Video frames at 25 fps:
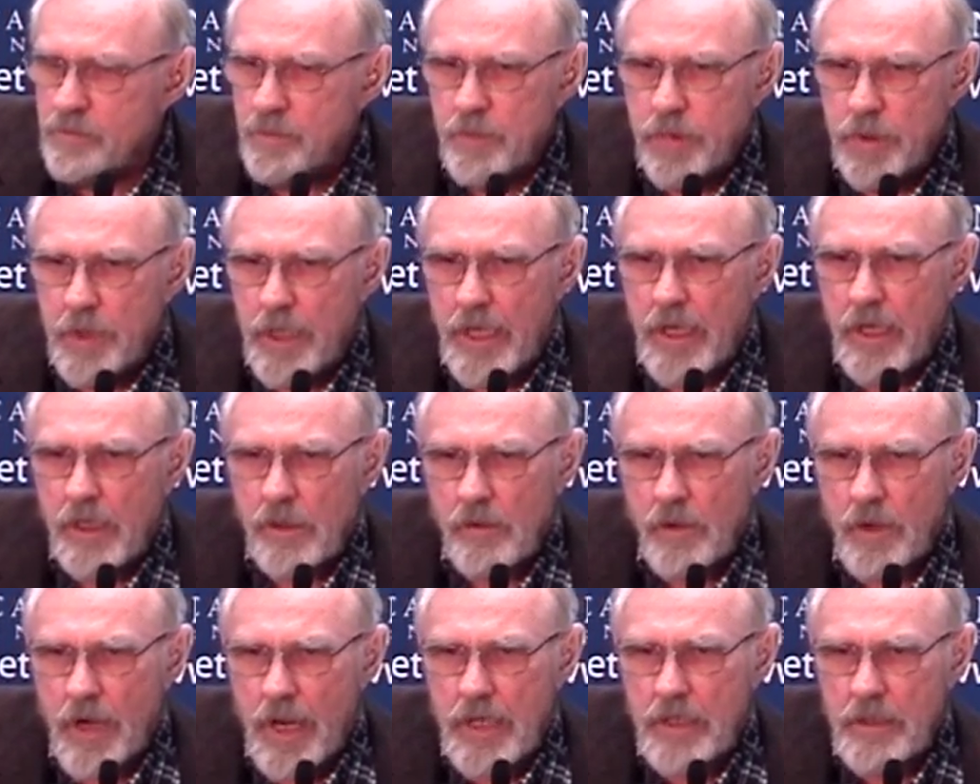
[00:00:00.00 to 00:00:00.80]

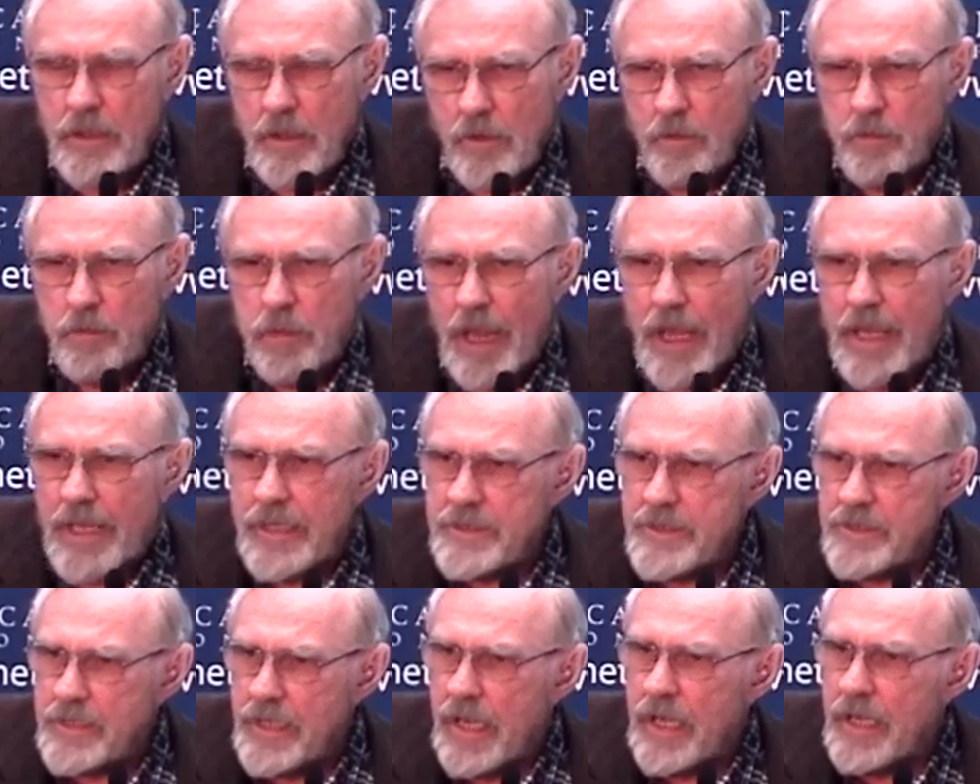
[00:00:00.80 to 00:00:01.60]

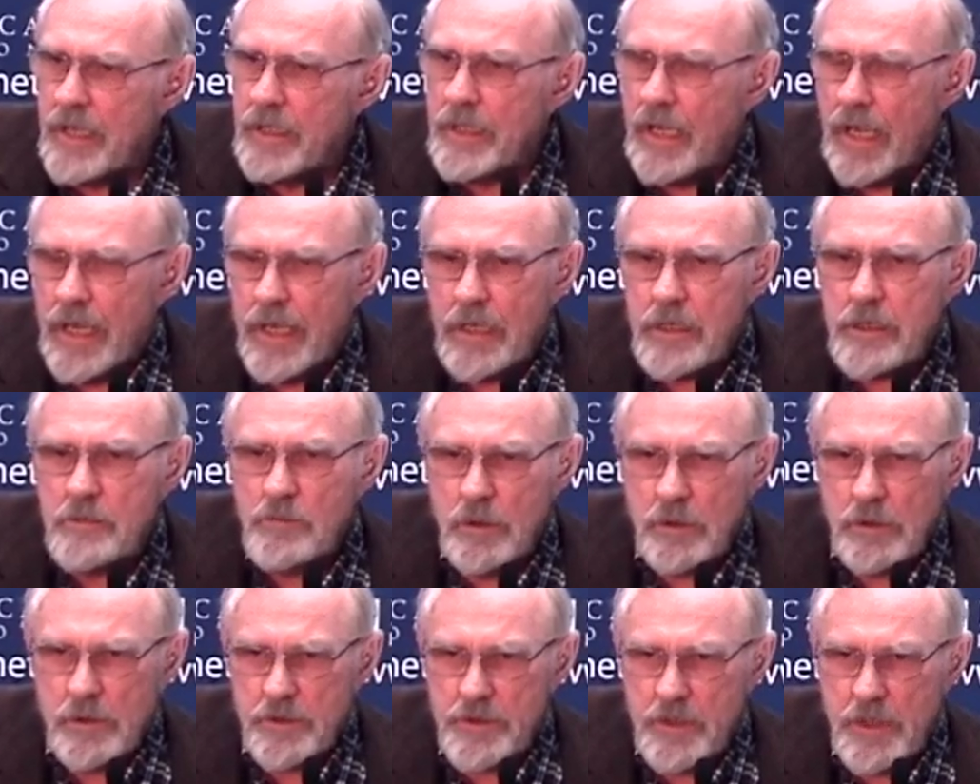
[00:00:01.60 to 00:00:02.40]
plants and
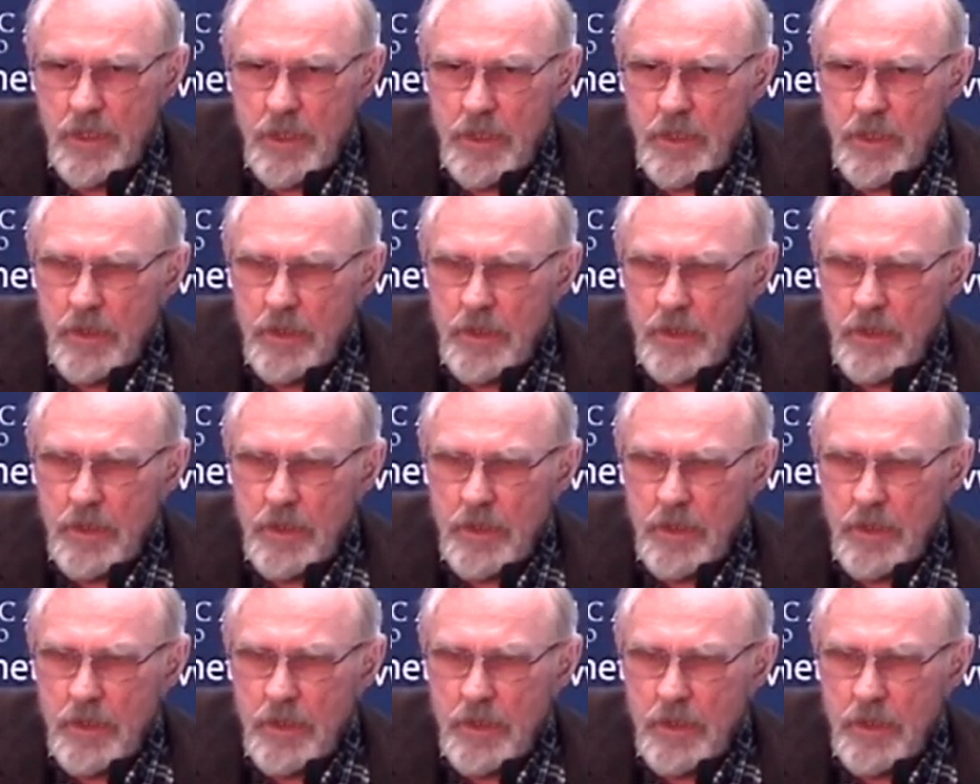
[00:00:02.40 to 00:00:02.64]
animals,